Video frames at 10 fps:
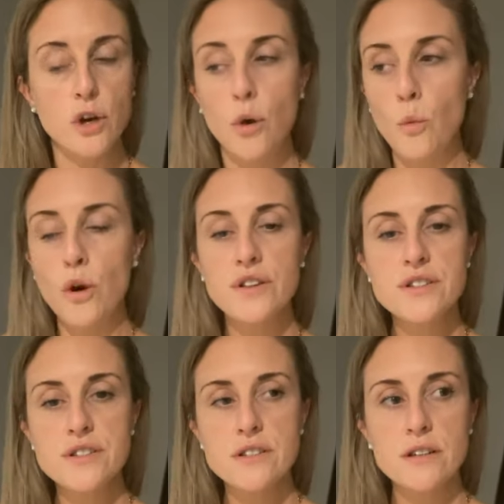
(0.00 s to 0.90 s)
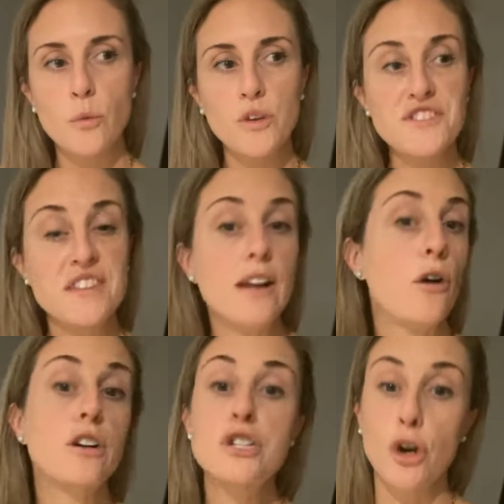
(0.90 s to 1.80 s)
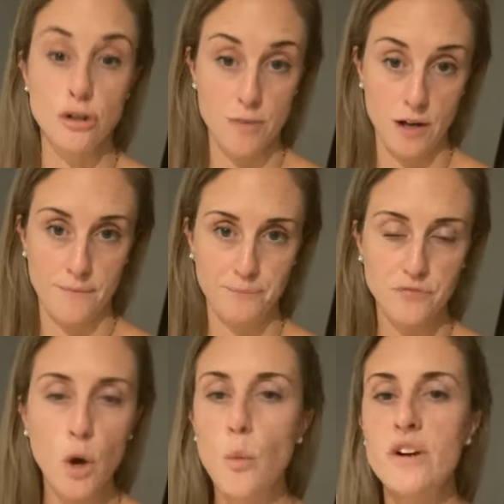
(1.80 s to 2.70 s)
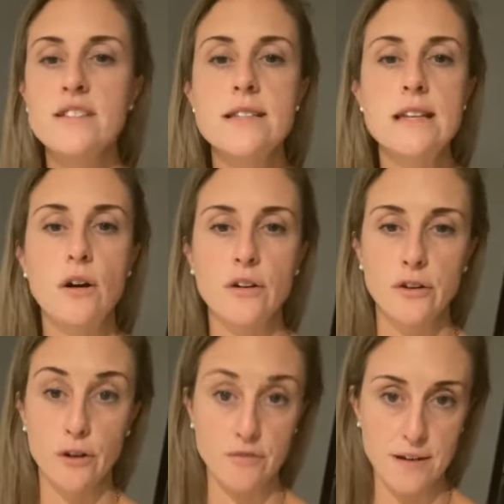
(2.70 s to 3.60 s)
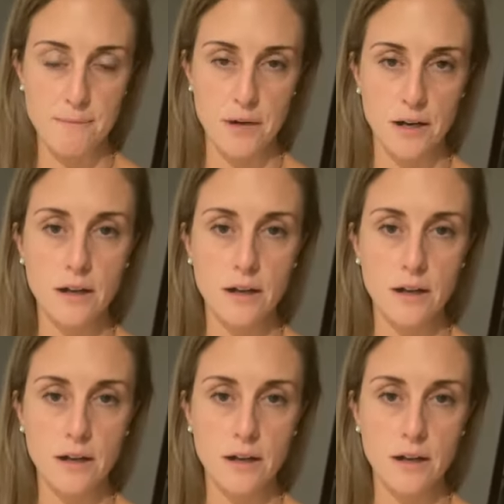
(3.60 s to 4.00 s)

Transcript: what's the October, what does the November